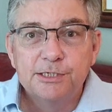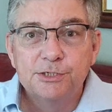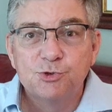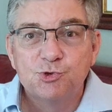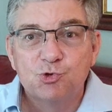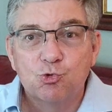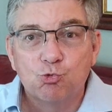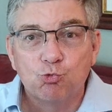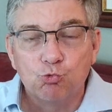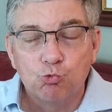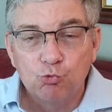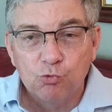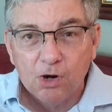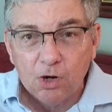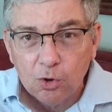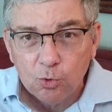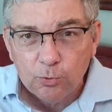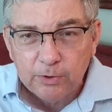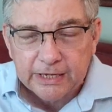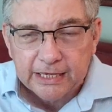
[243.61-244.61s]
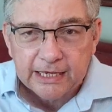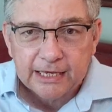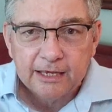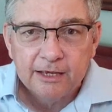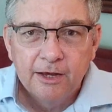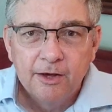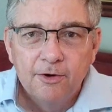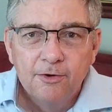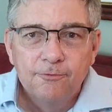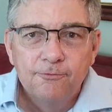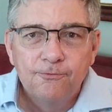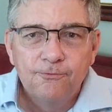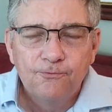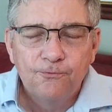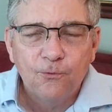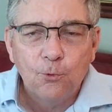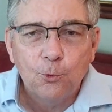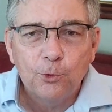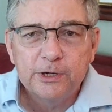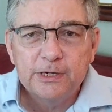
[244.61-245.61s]
is growing
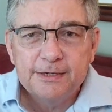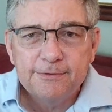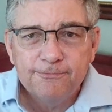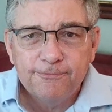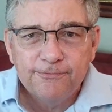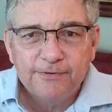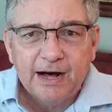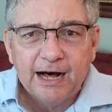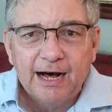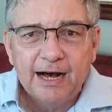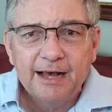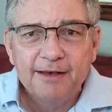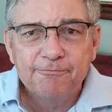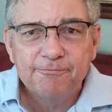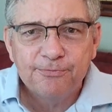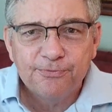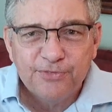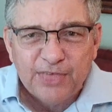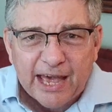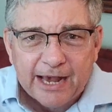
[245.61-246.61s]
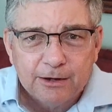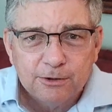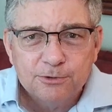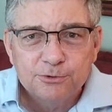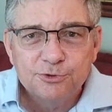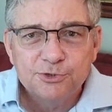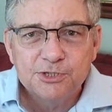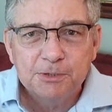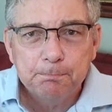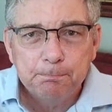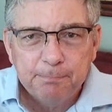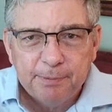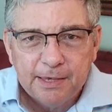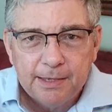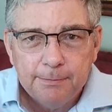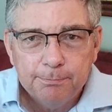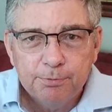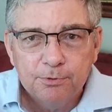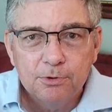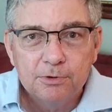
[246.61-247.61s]
45,000
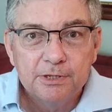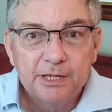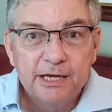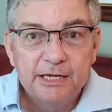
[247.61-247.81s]
people